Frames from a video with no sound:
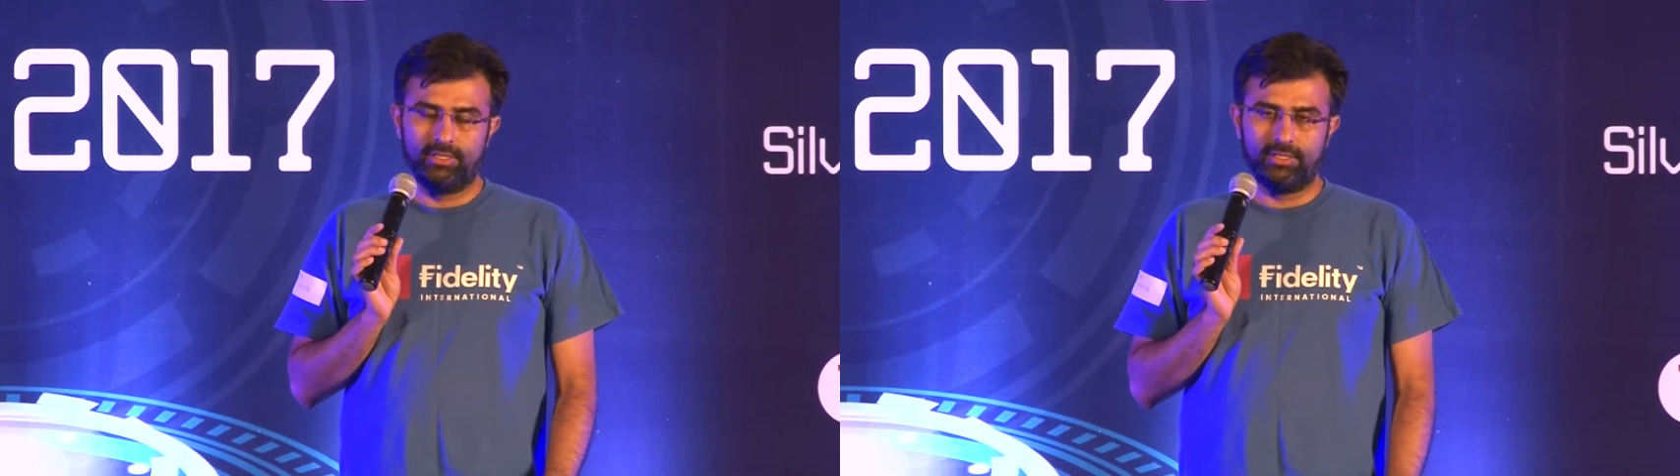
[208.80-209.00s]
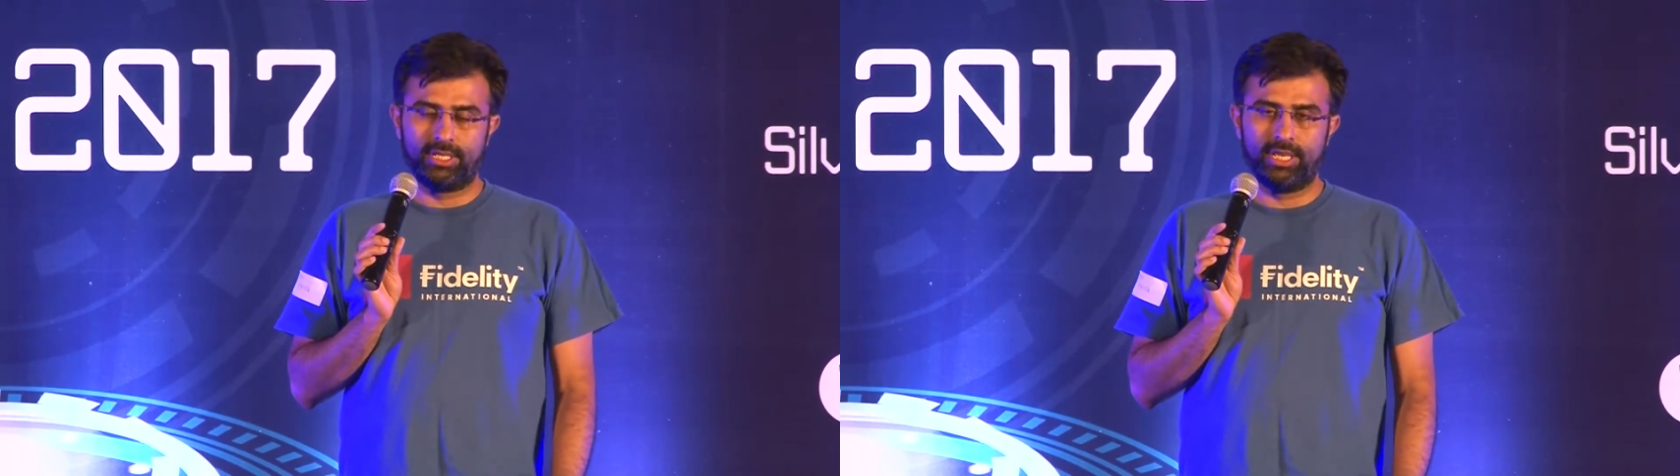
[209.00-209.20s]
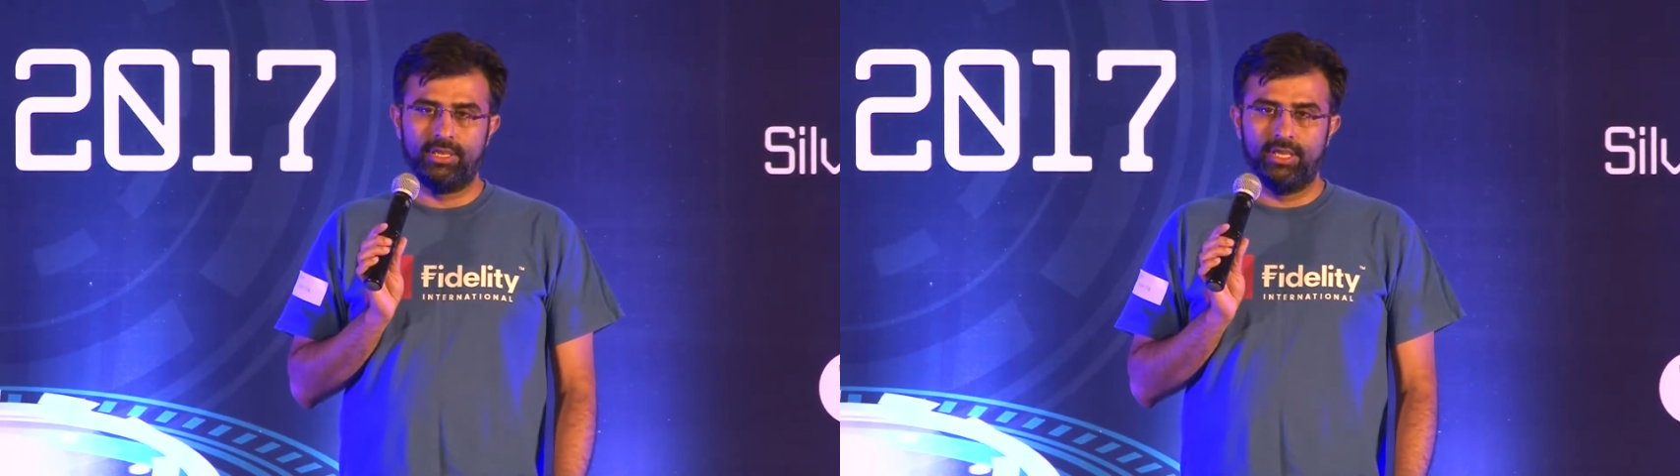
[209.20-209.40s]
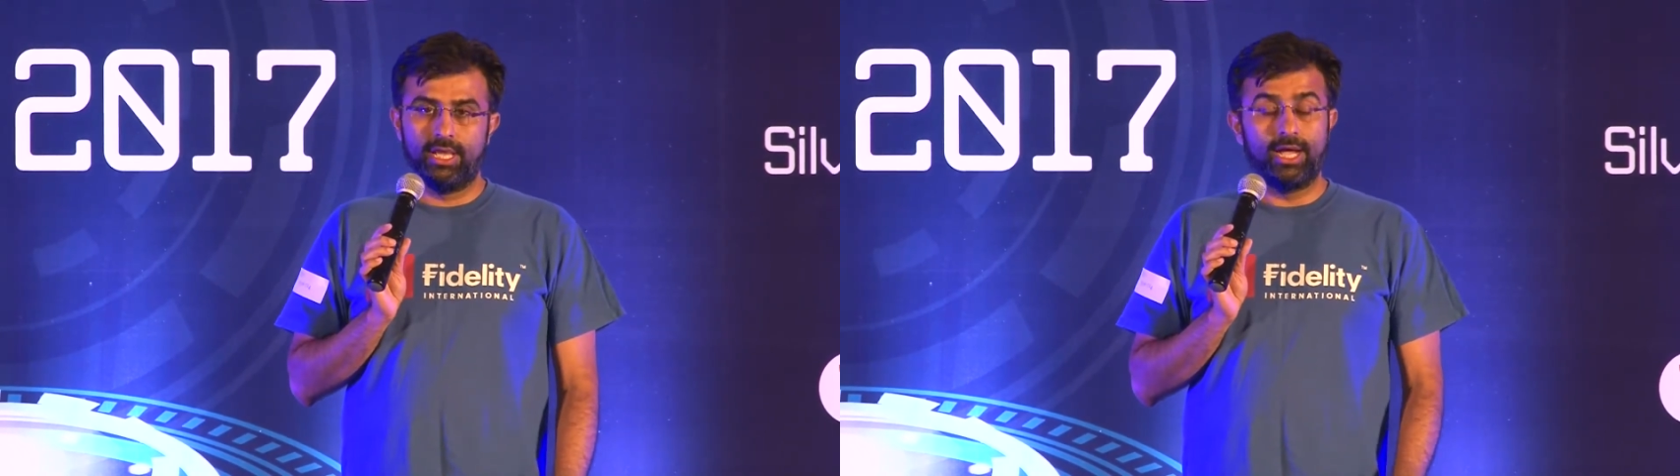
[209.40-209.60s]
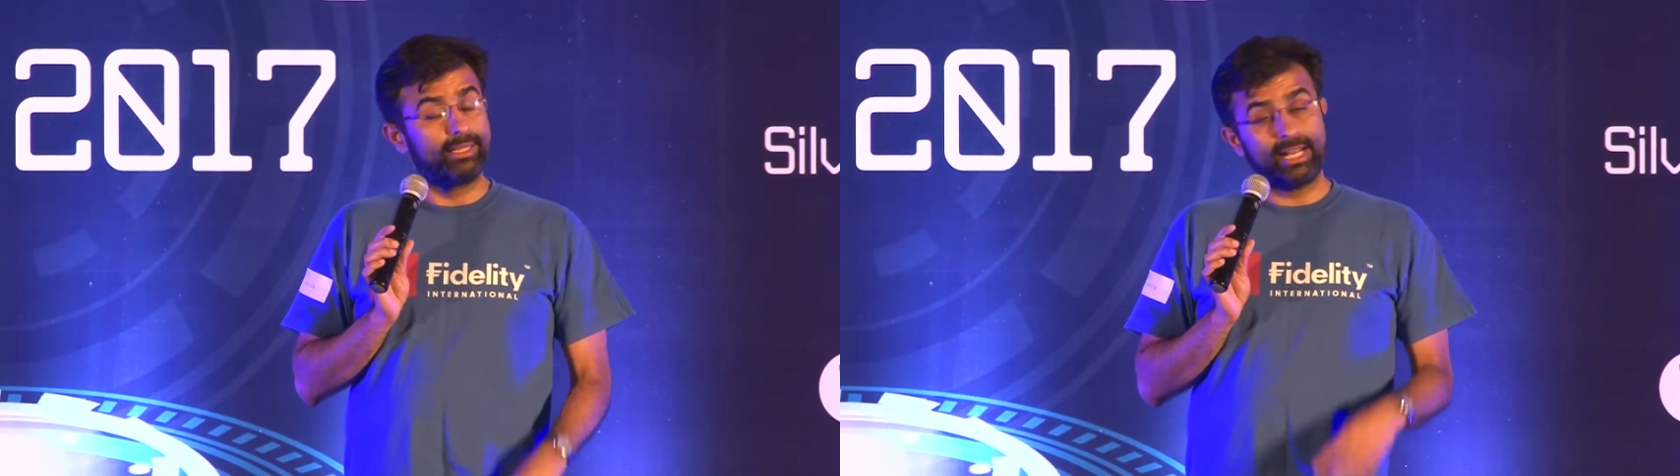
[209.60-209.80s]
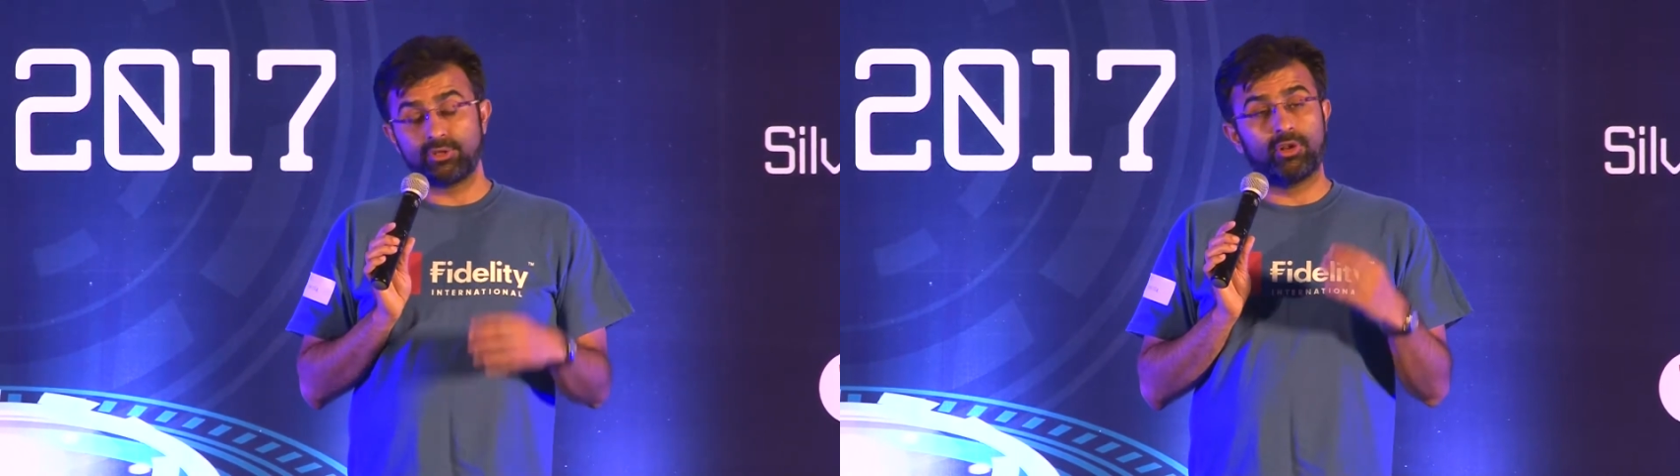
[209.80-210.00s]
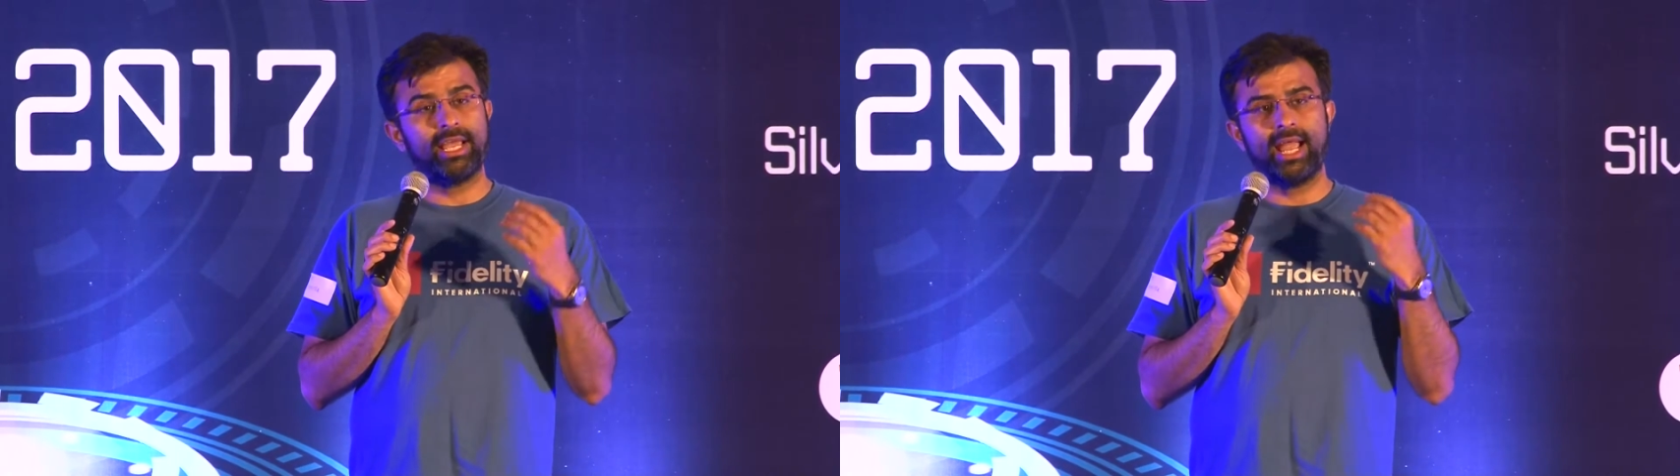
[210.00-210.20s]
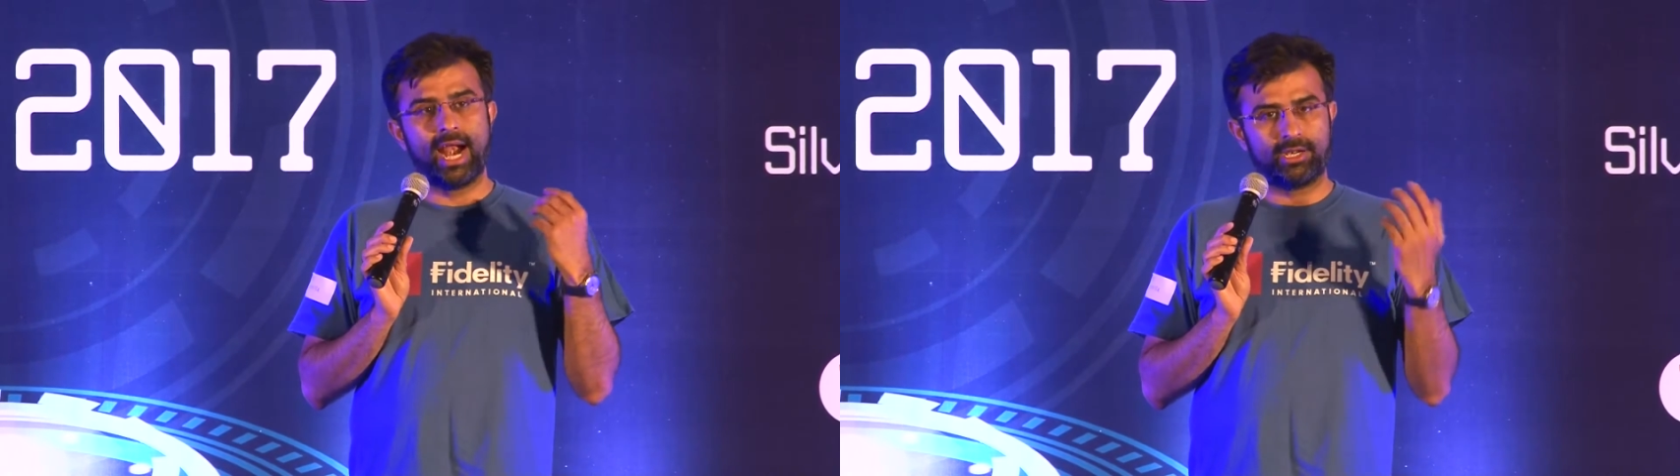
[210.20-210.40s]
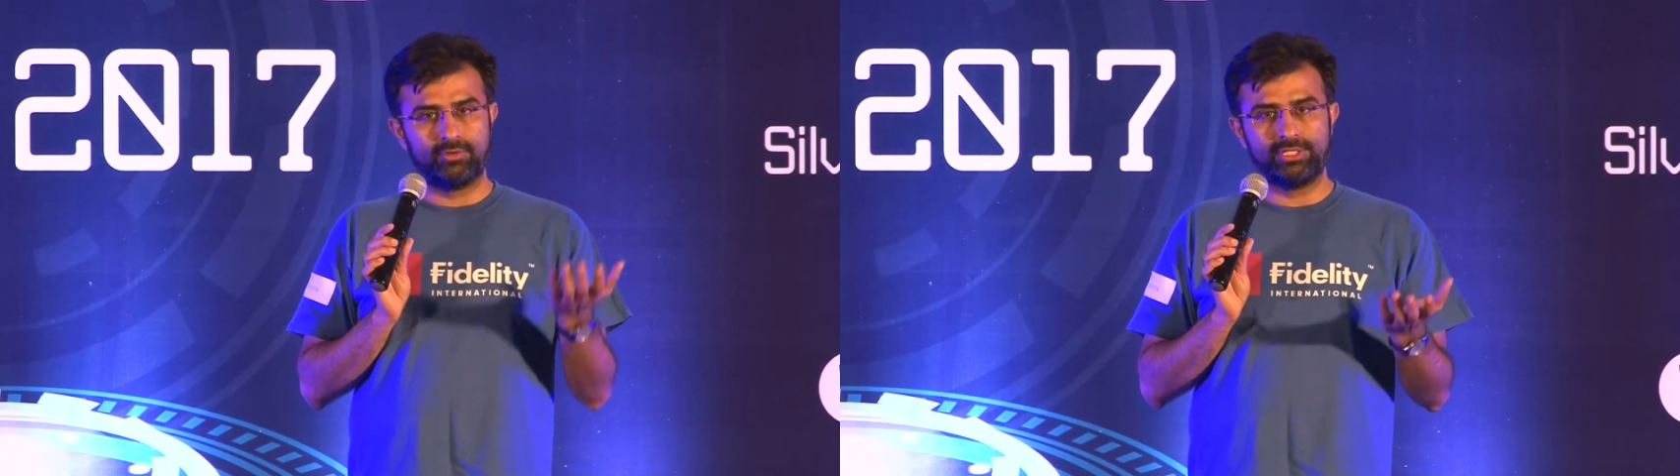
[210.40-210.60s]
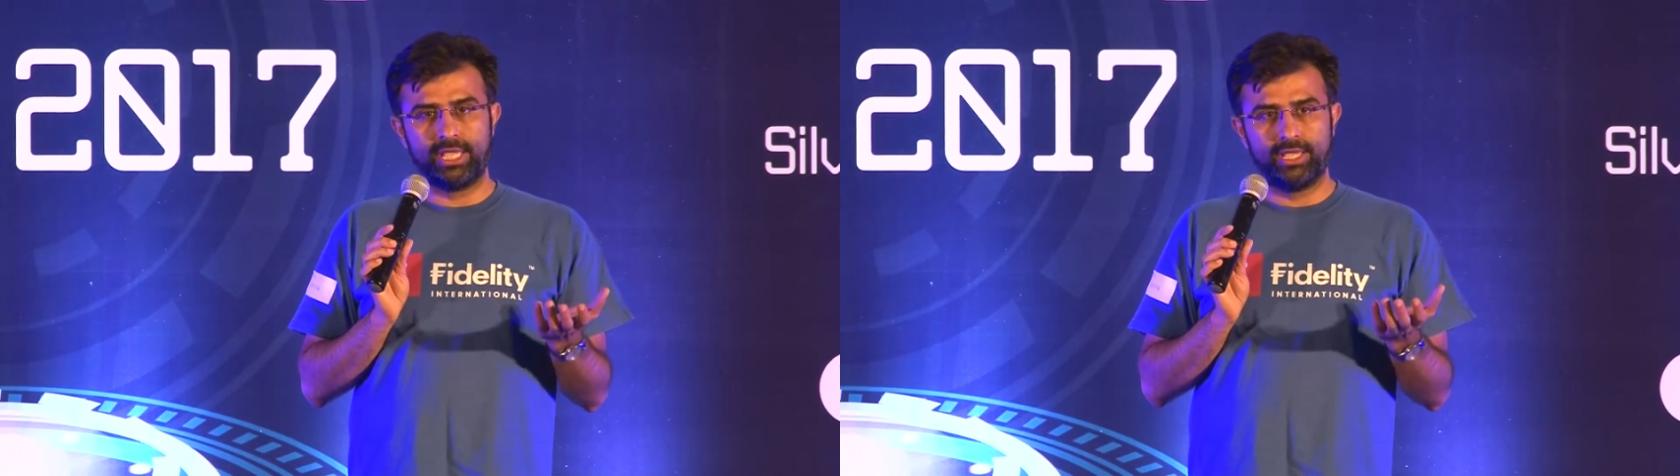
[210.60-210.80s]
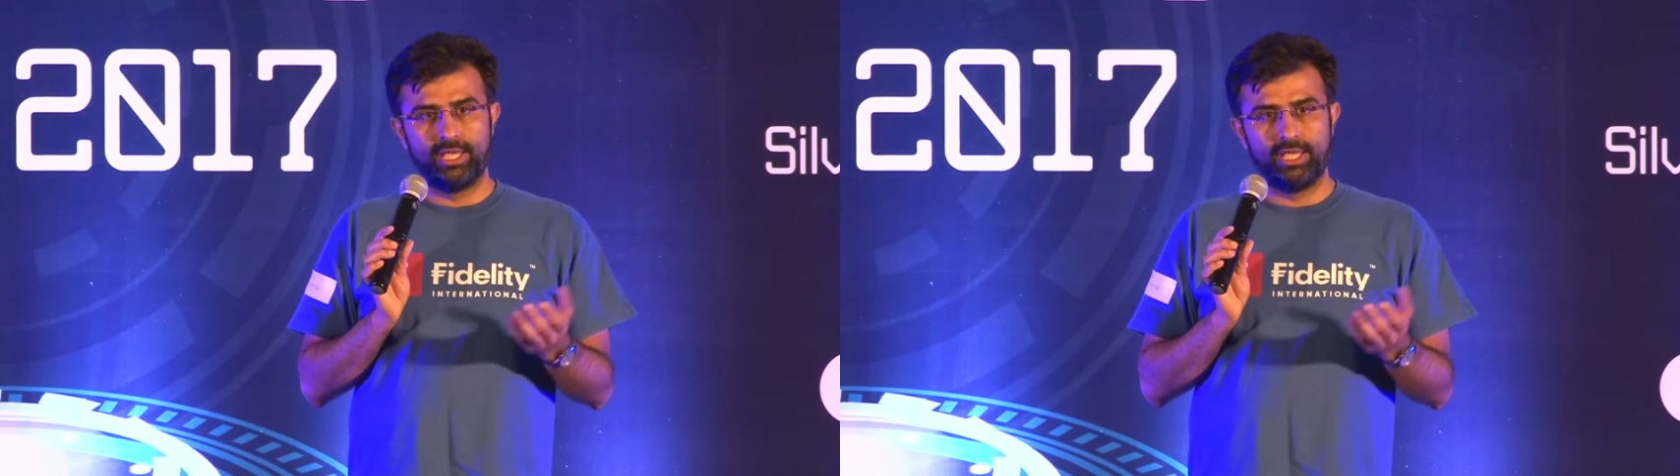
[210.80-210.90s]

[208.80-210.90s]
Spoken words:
Okay? That's all I had to say.